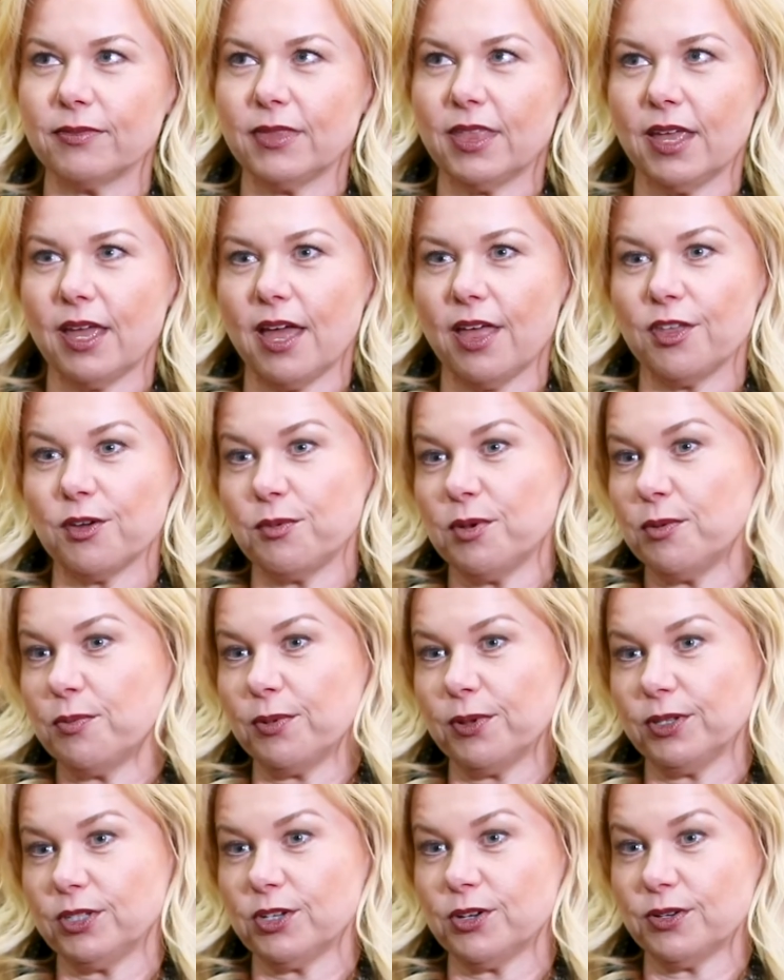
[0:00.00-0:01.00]
other
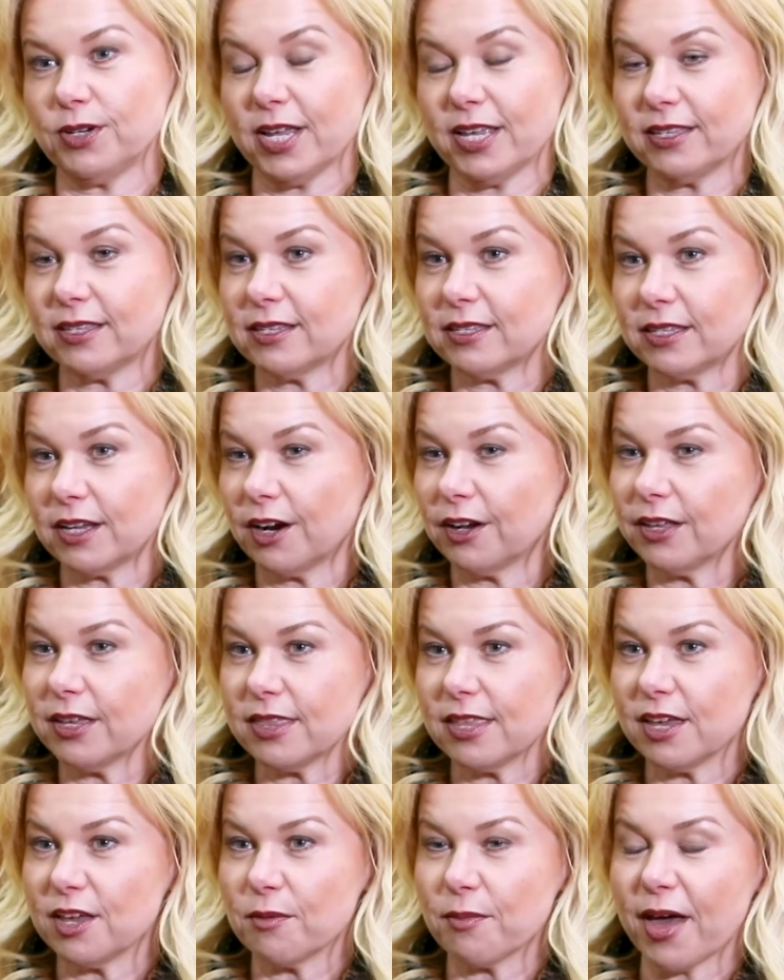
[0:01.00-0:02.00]
people don't necessarily
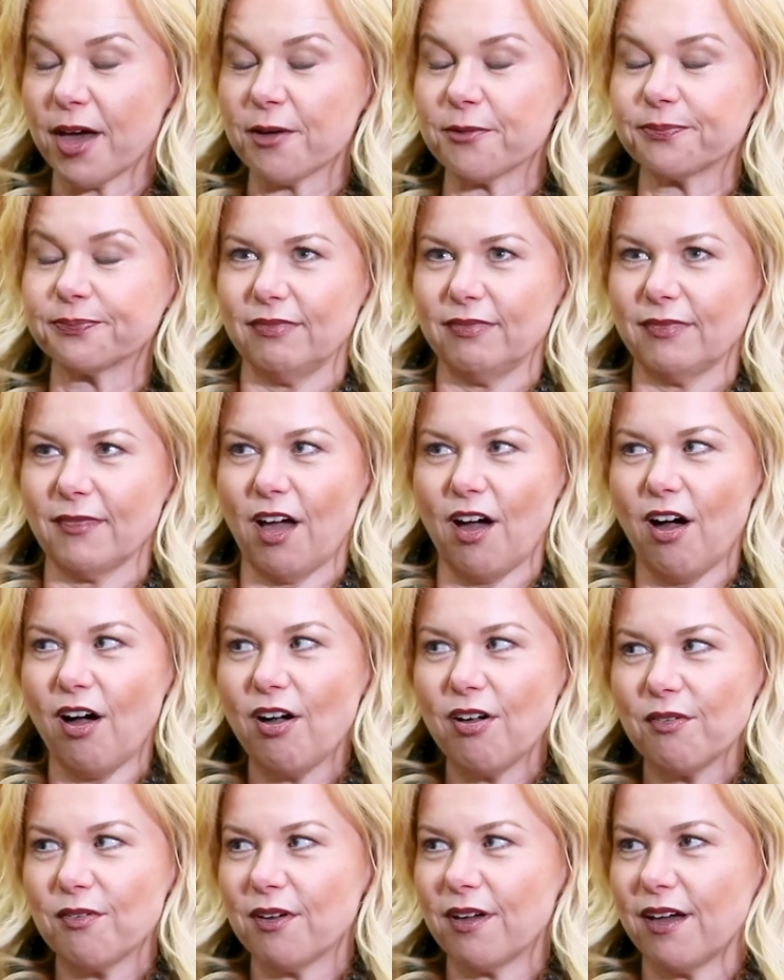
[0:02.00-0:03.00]
think about.
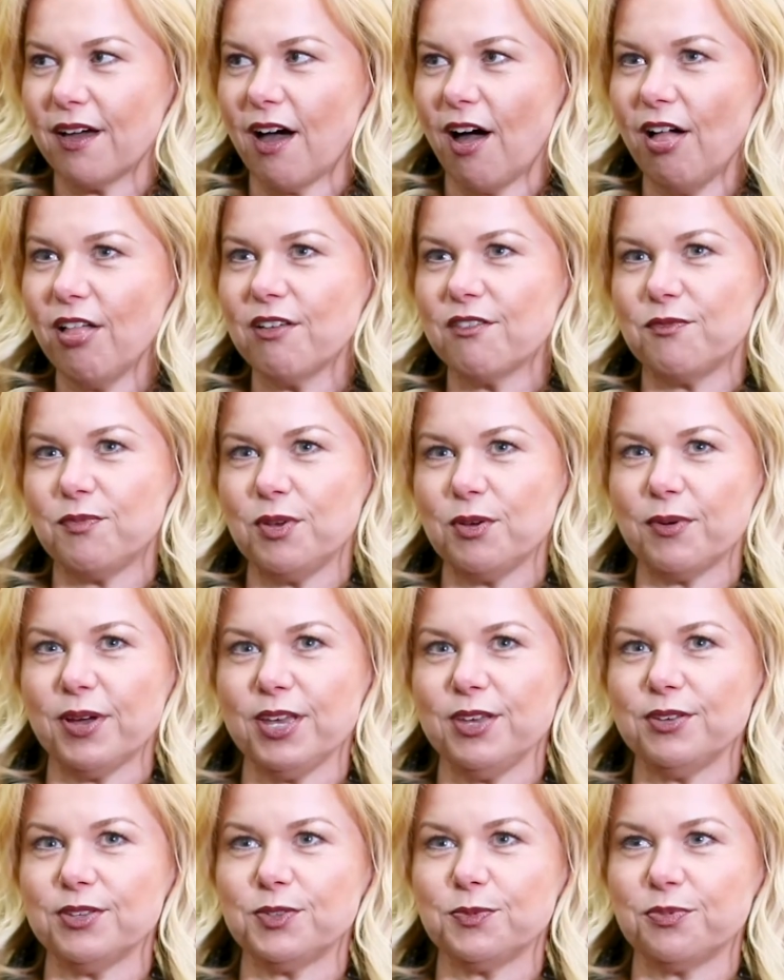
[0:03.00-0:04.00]
All of
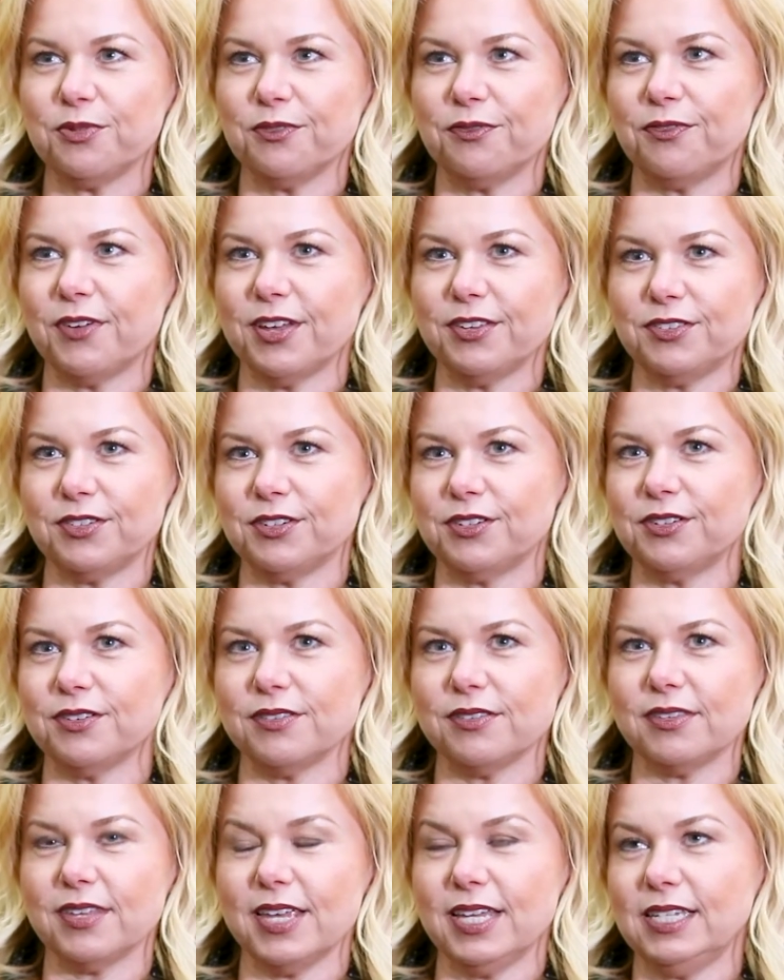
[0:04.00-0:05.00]
BYU's
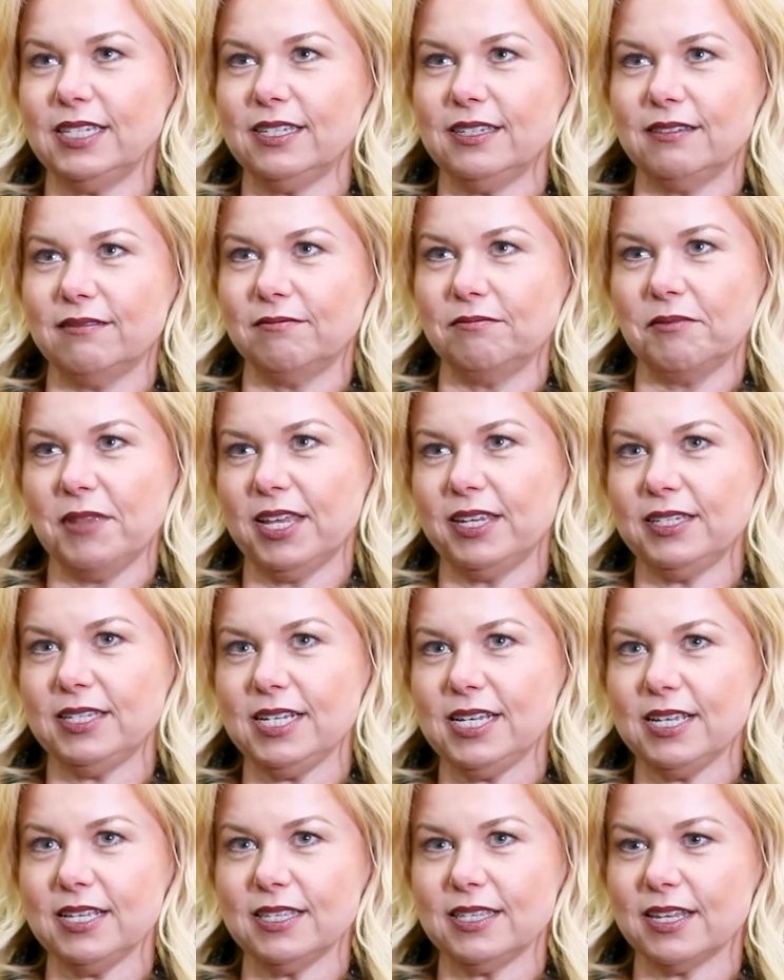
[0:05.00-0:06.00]
professors and
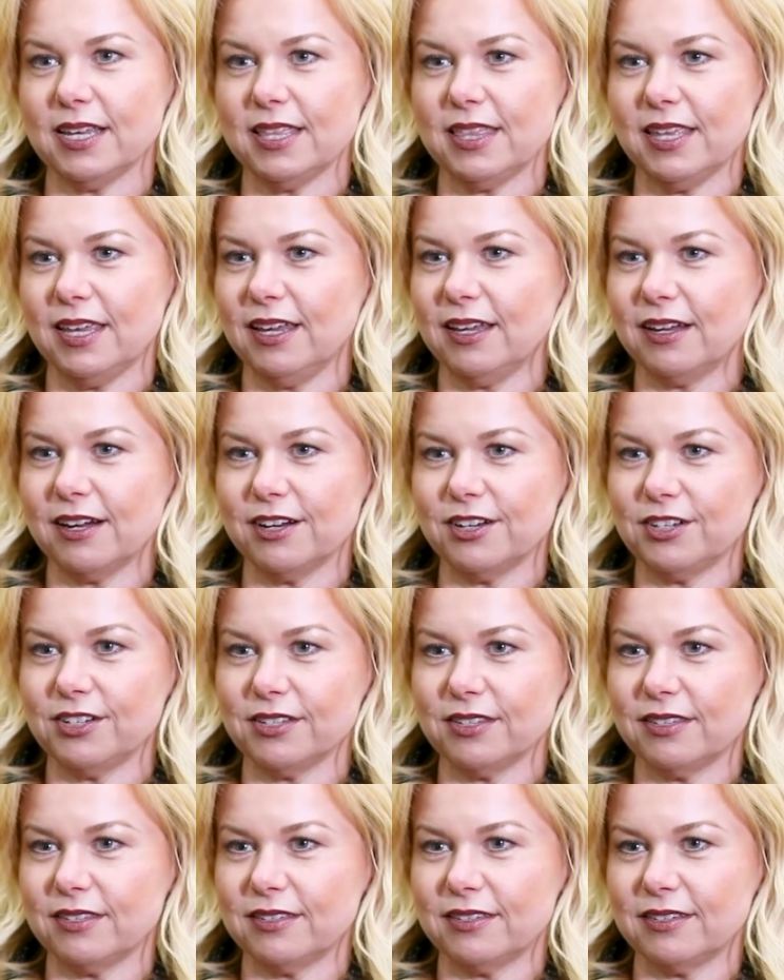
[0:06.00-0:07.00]
deans, I think,
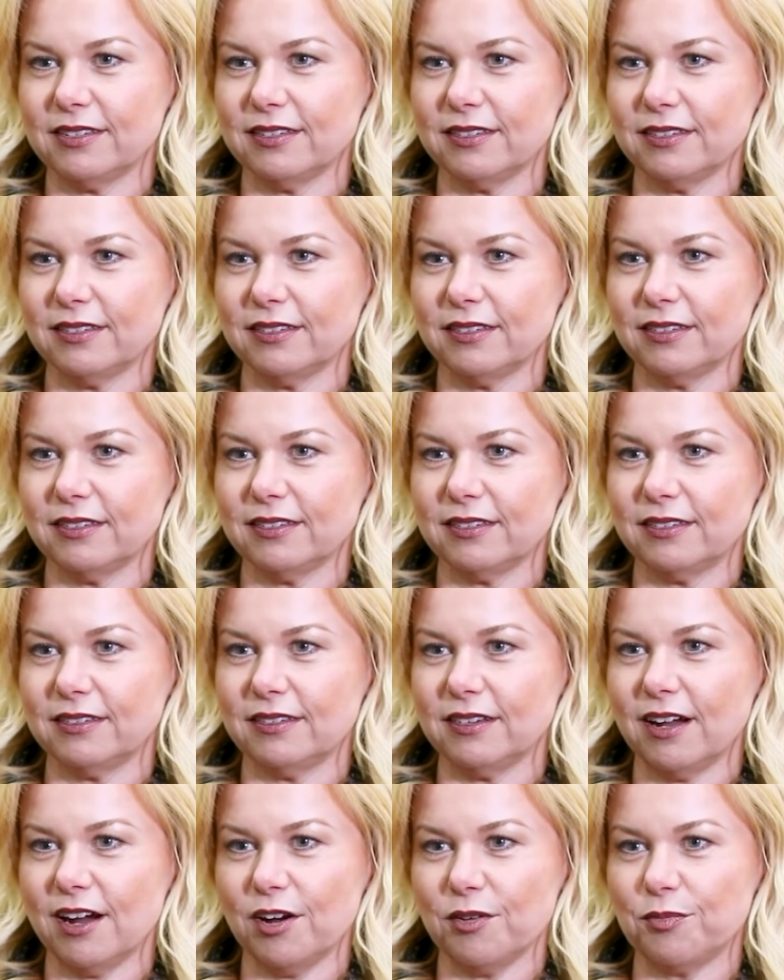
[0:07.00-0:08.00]

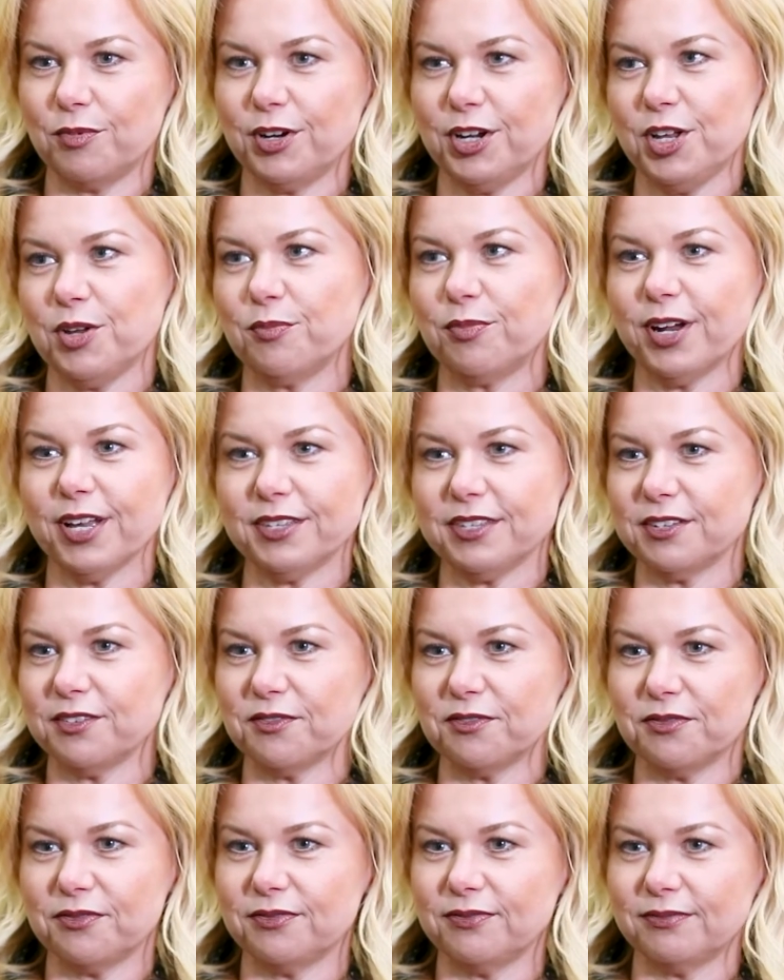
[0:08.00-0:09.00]
are pretty
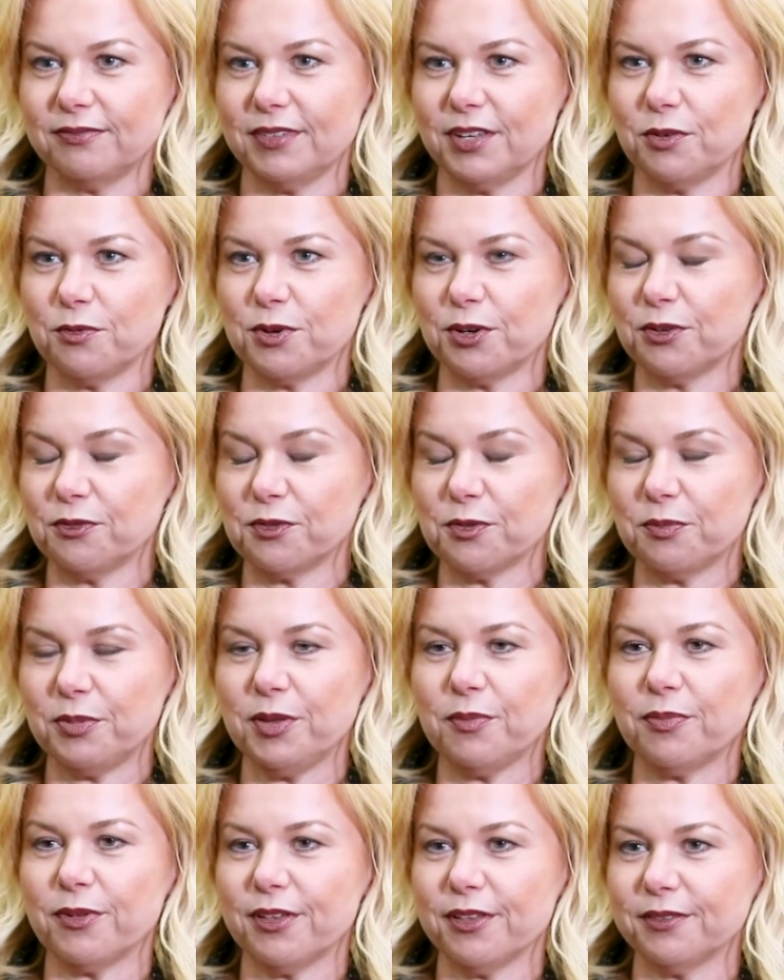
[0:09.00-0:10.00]
impressive and wonderful
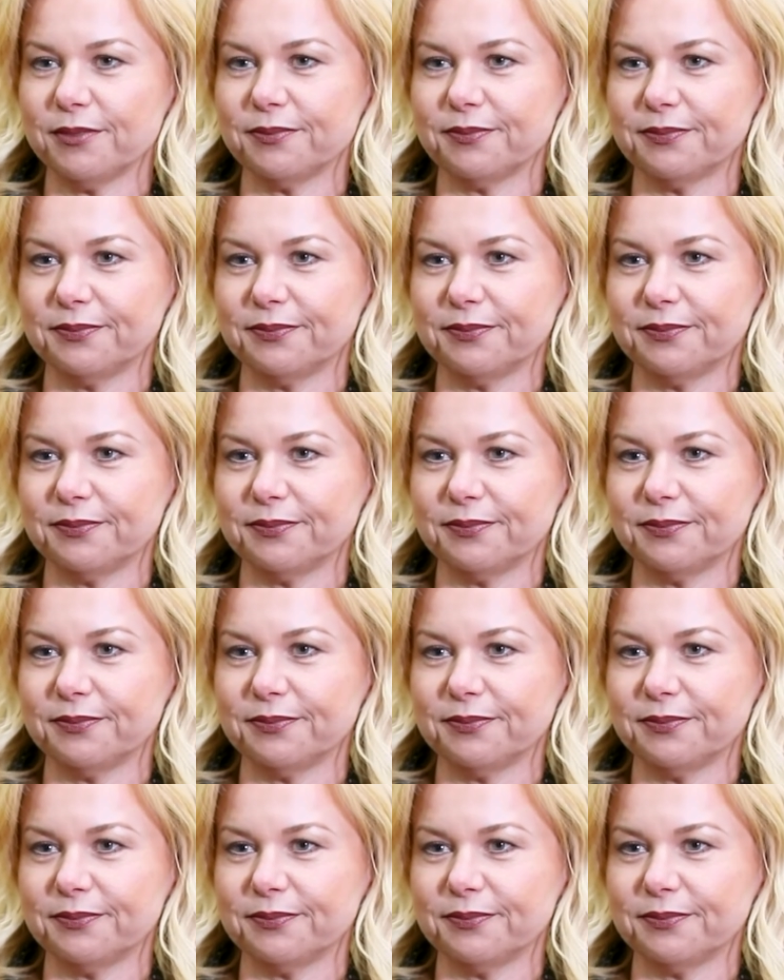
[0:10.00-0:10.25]
people.